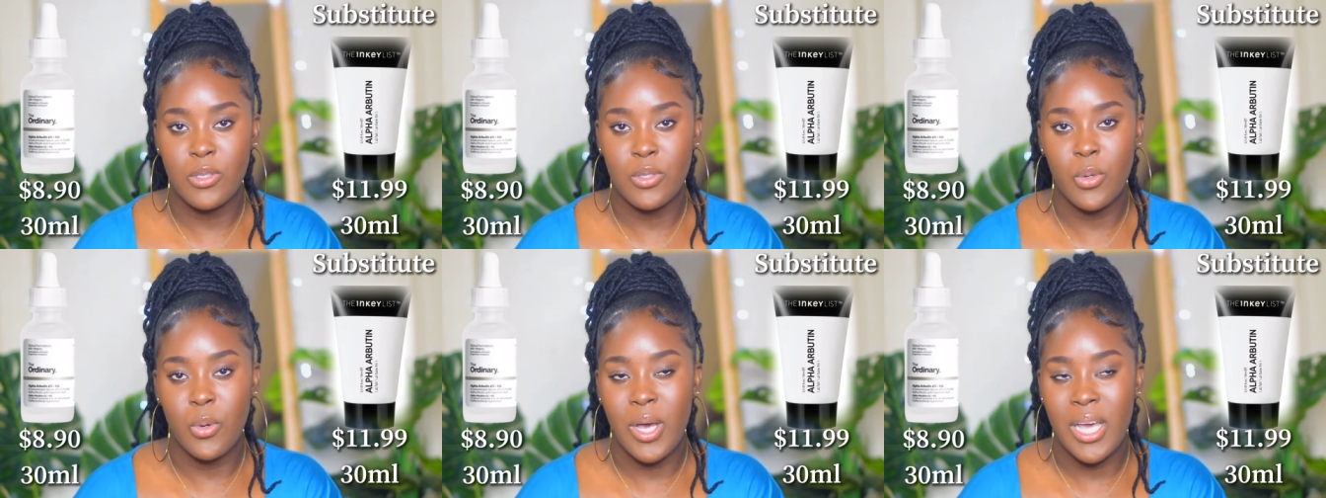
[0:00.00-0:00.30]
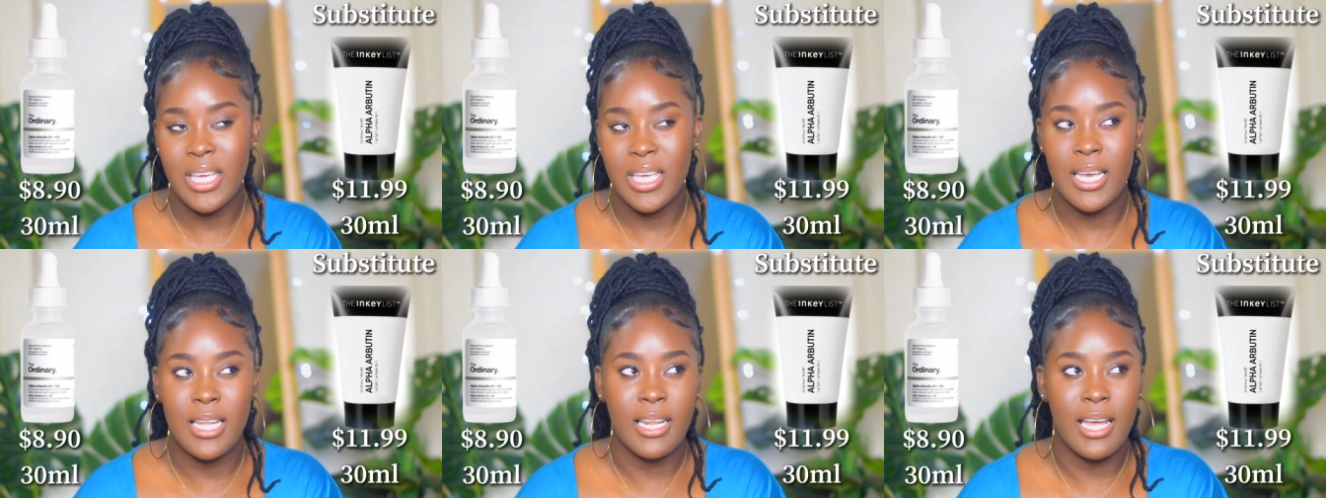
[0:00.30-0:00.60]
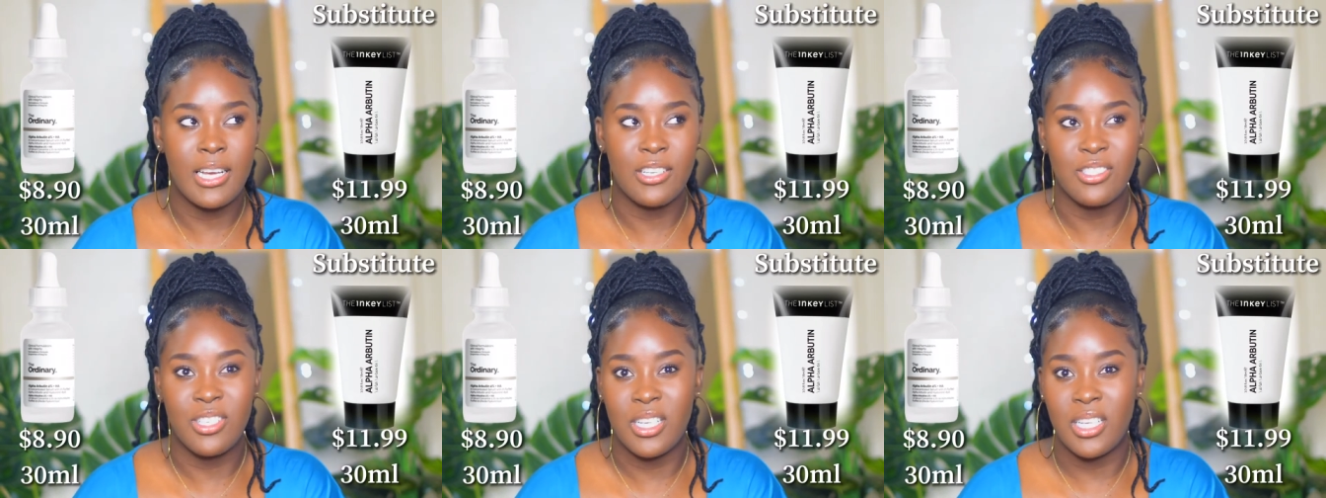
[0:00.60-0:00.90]
so I
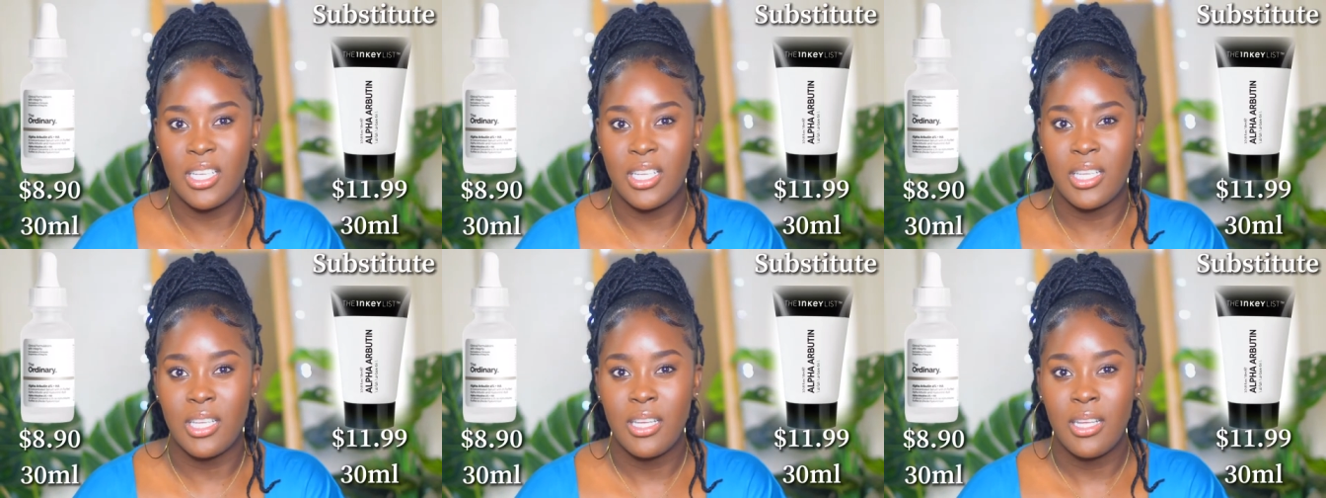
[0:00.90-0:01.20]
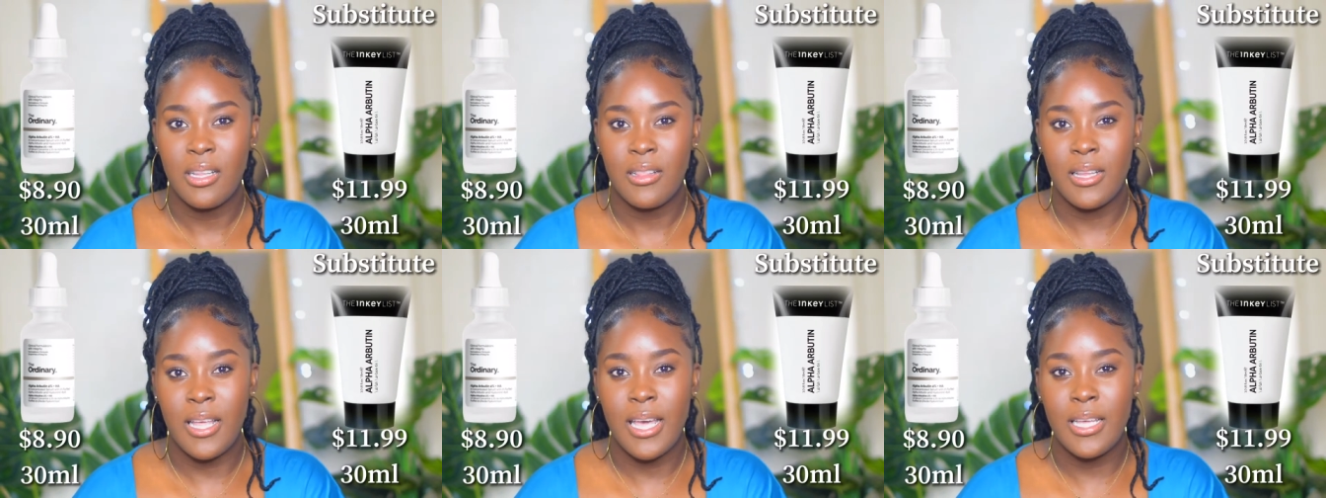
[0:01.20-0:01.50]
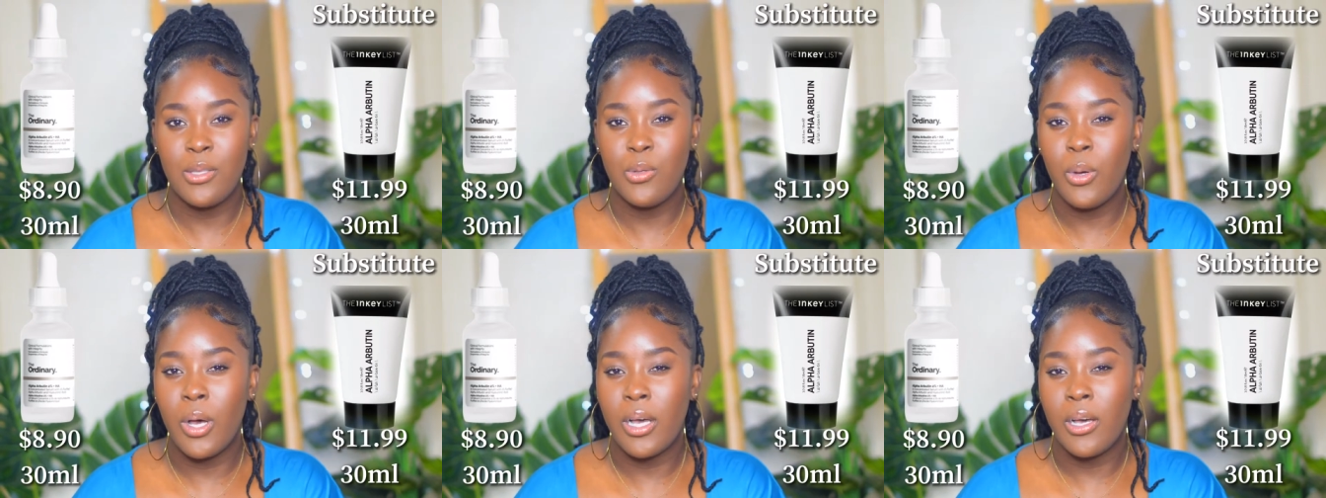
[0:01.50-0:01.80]
can actually
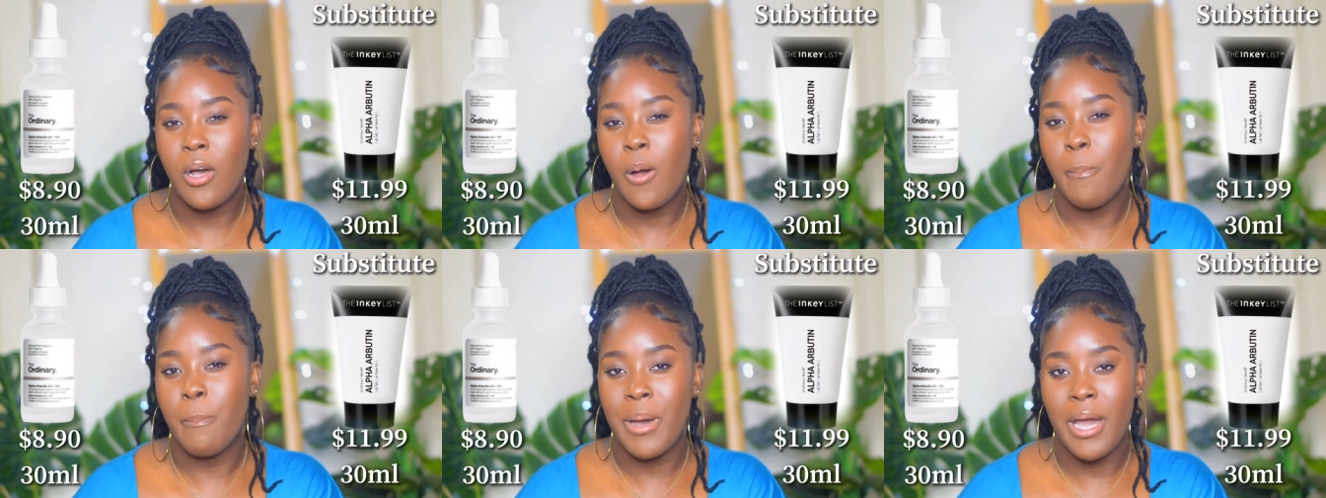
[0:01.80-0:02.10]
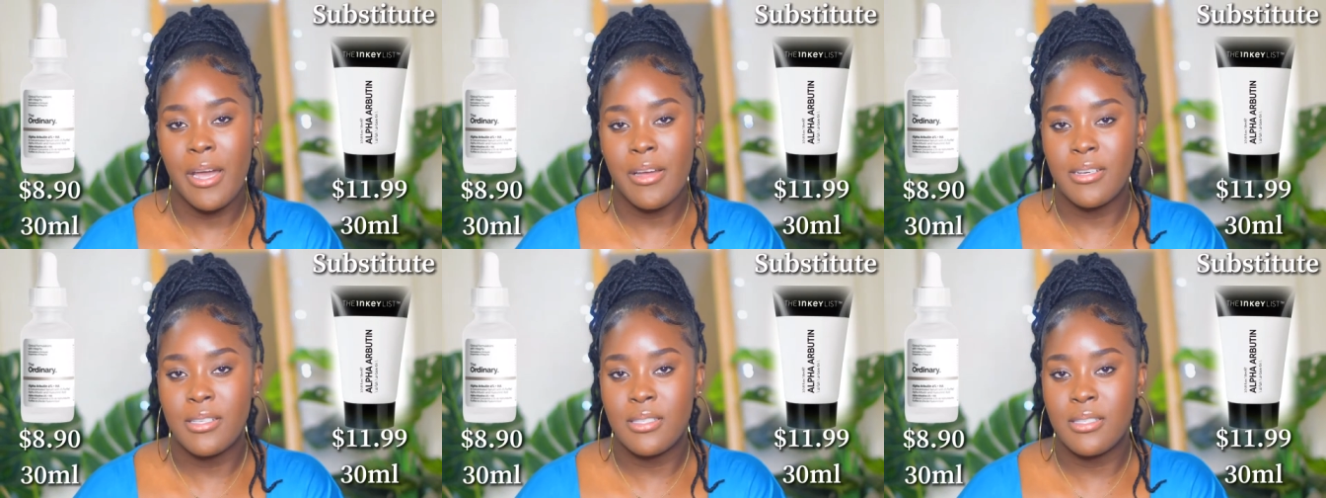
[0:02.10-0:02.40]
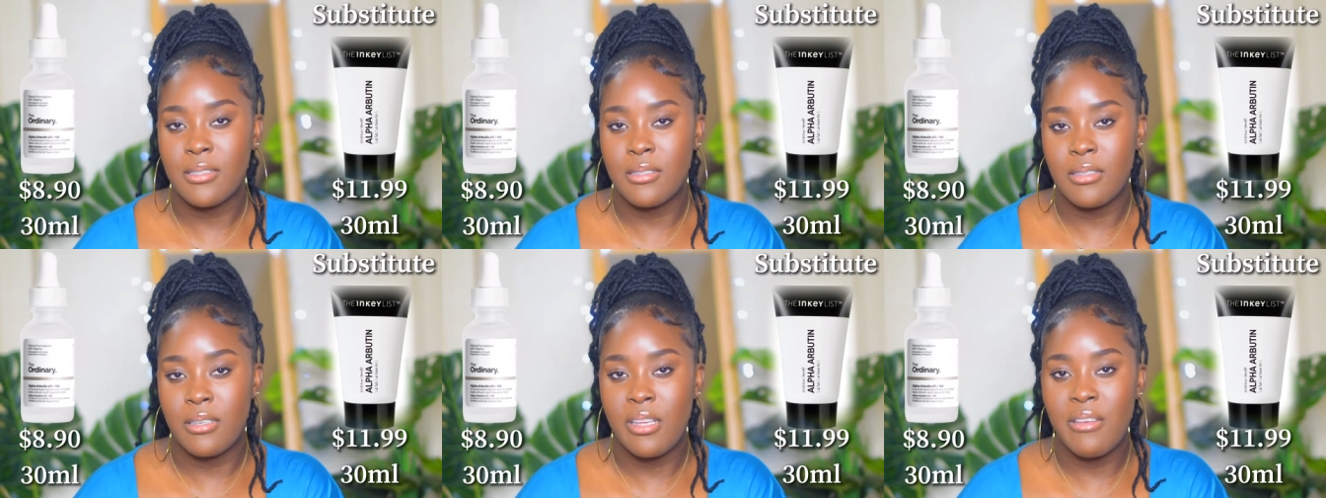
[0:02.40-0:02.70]
like do a
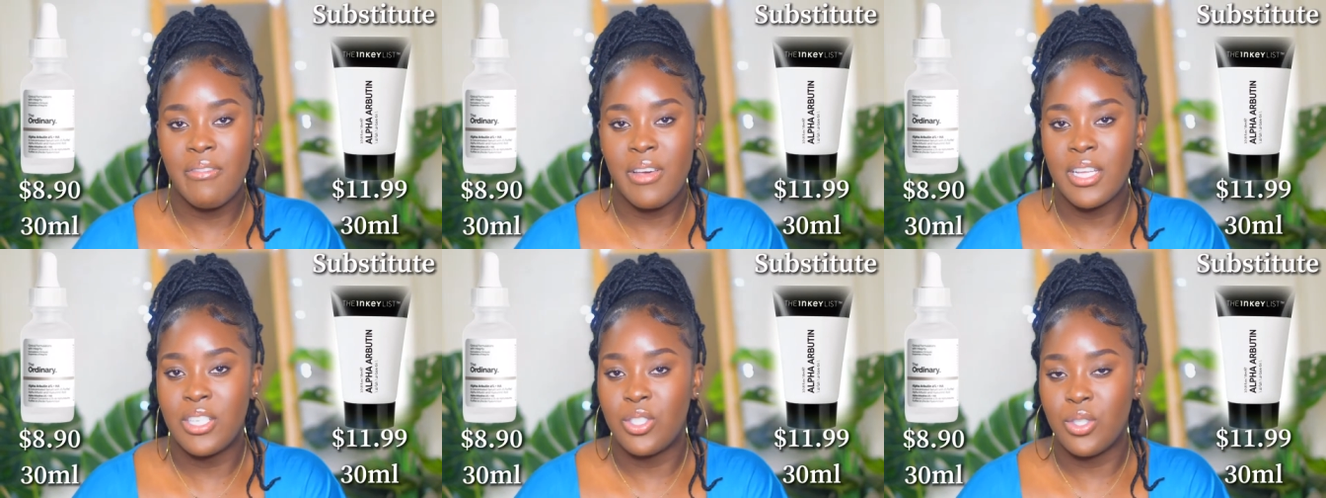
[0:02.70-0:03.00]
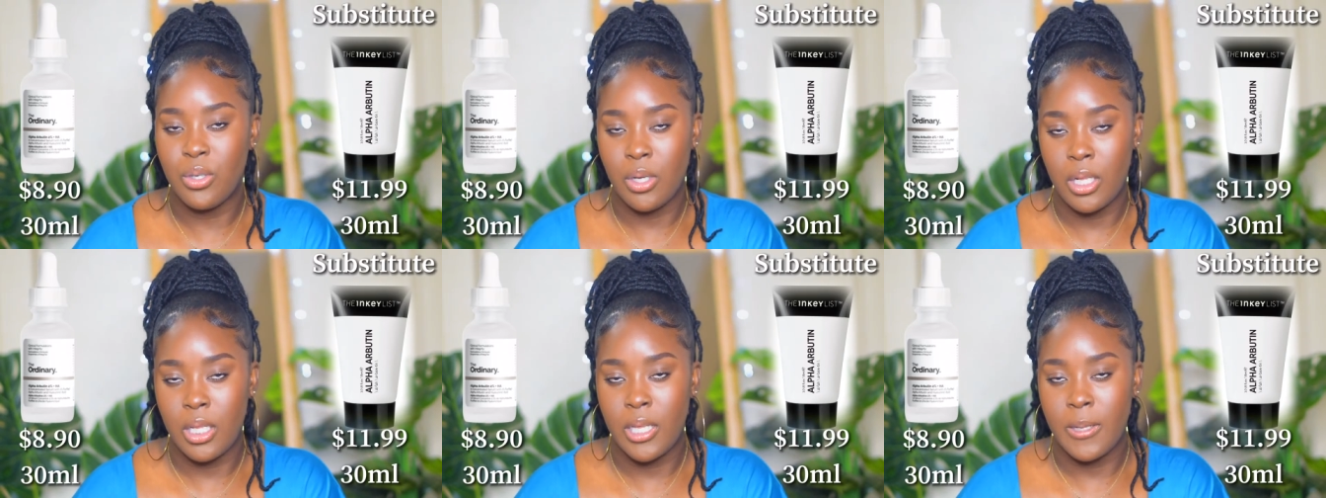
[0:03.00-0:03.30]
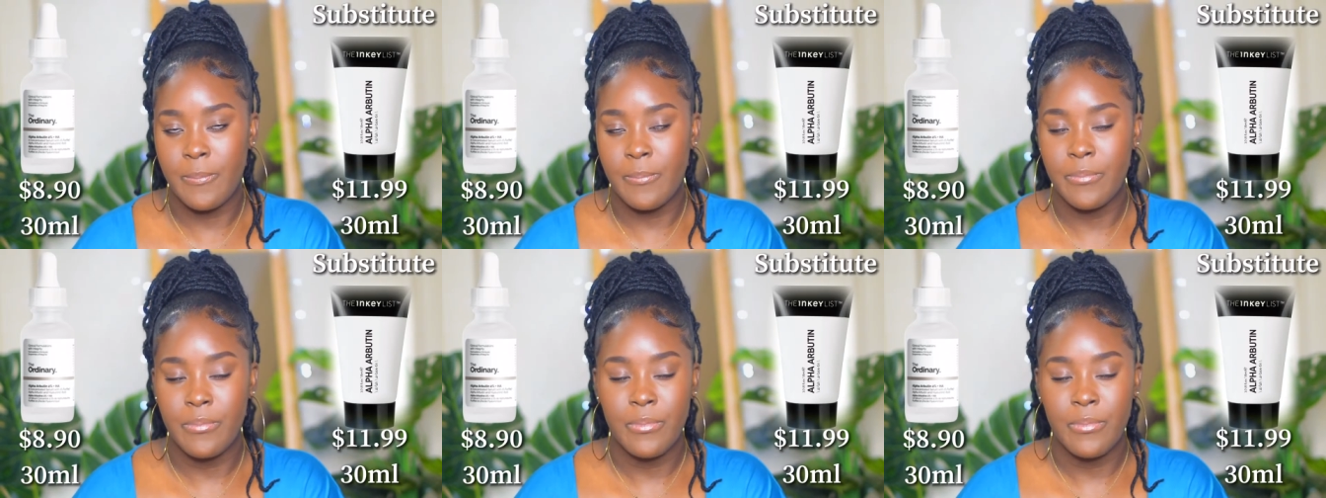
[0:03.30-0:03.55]
comparison eventually.